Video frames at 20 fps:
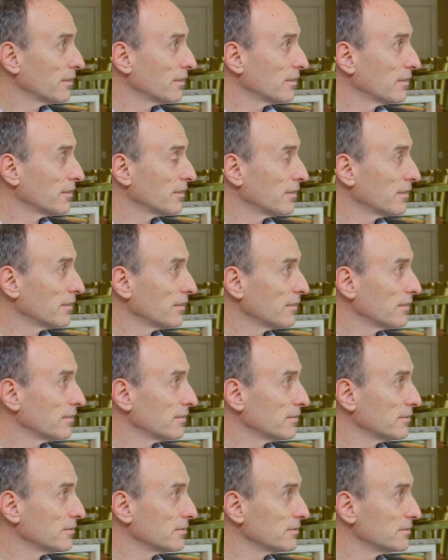
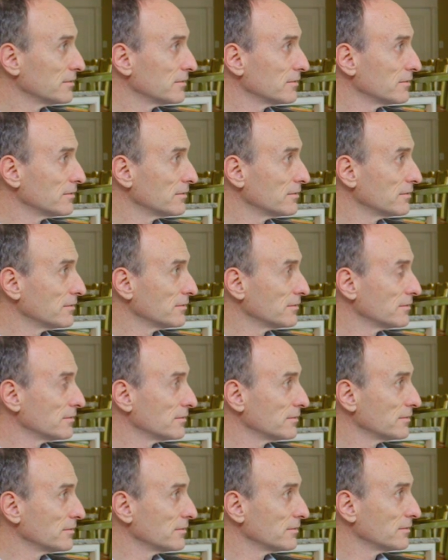
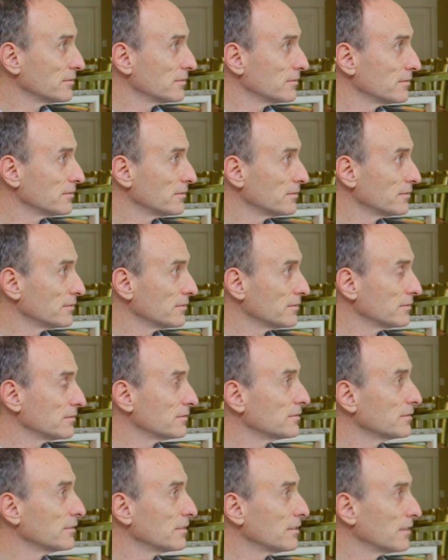
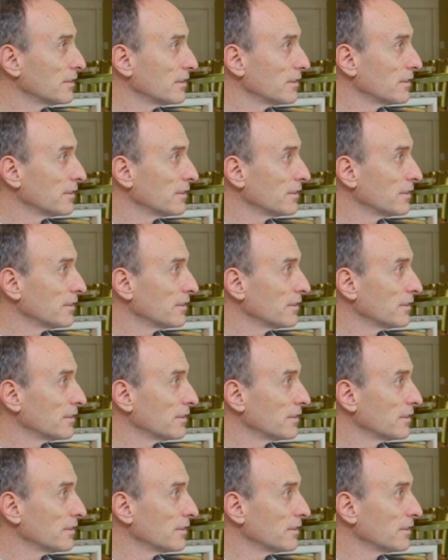(silent)